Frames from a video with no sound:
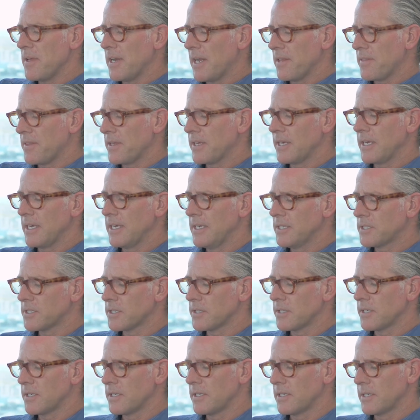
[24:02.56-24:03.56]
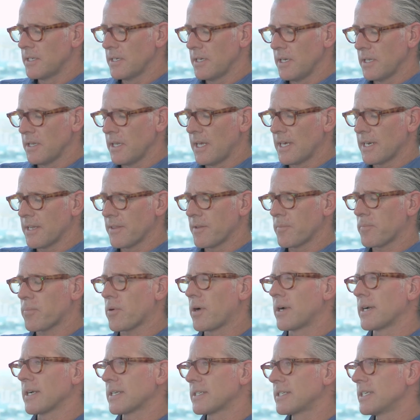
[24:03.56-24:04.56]
mean, I think a lot of the
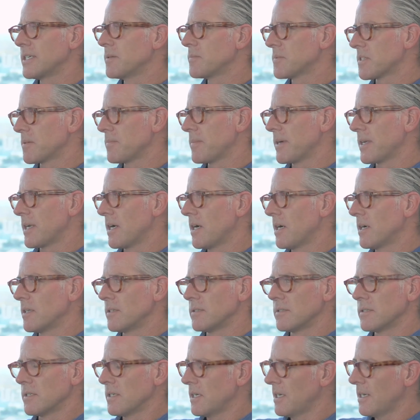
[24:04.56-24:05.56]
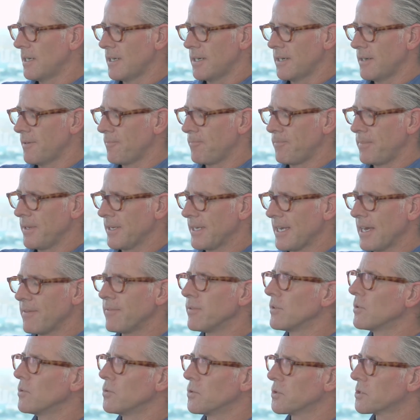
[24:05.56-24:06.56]
product teams have been on big
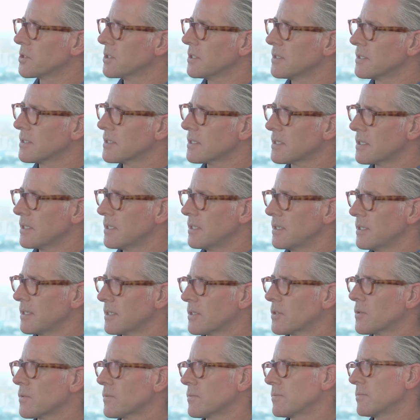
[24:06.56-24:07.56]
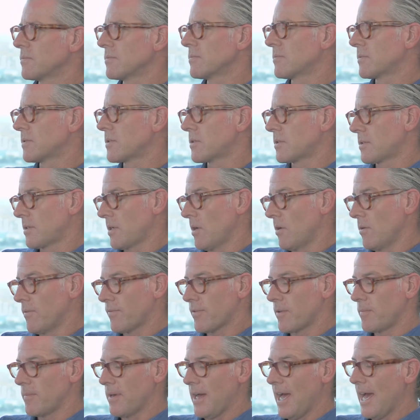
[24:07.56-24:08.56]
evolutions to go
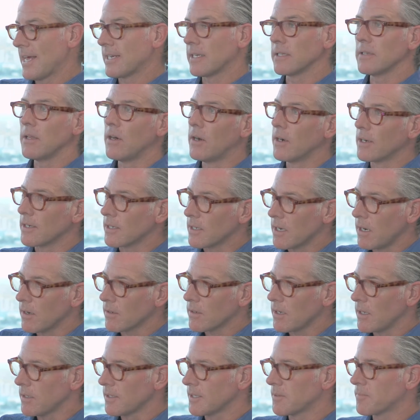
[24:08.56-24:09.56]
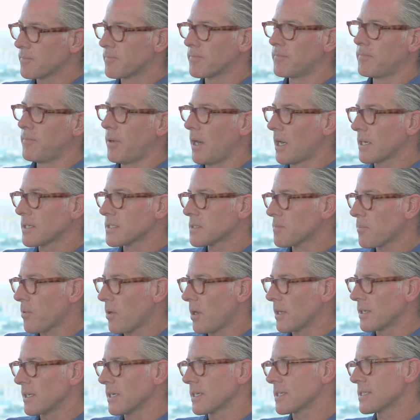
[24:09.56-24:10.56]
from analog, I'll call it box
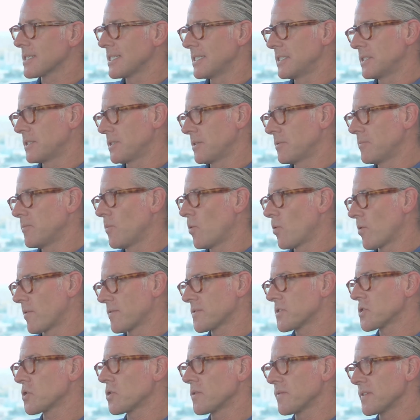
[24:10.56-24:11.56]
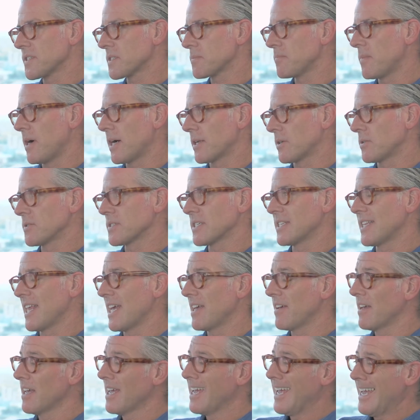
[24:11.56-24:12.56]
products, into more of service models, and
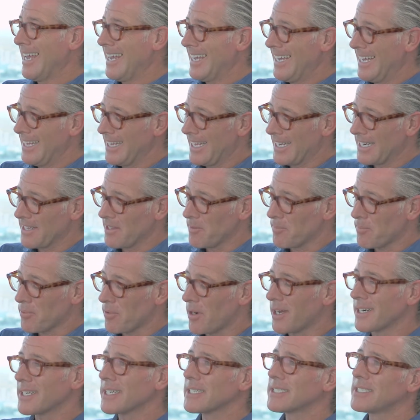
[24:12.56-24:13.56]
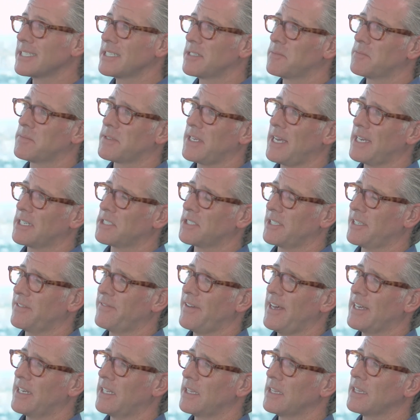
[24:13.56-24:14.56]
a lot of the product teams actually
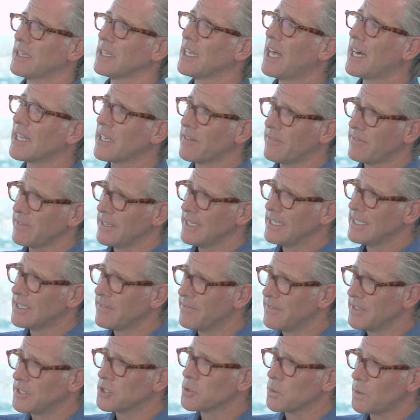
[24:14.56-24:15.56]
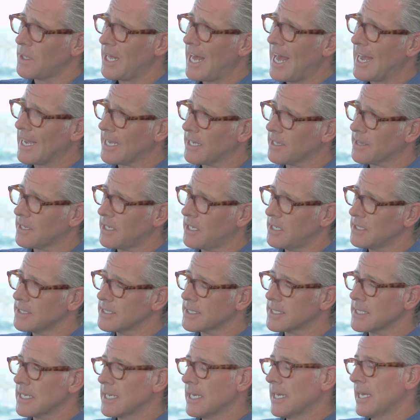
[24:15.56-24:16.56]
have had a lot of individual
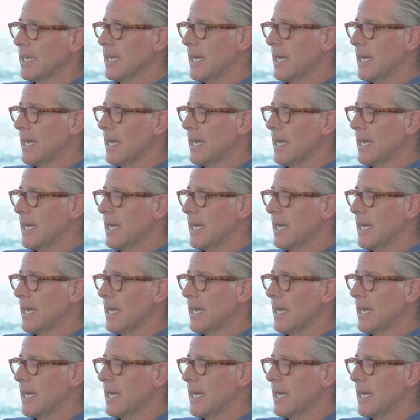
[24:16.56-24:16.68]
hackathons.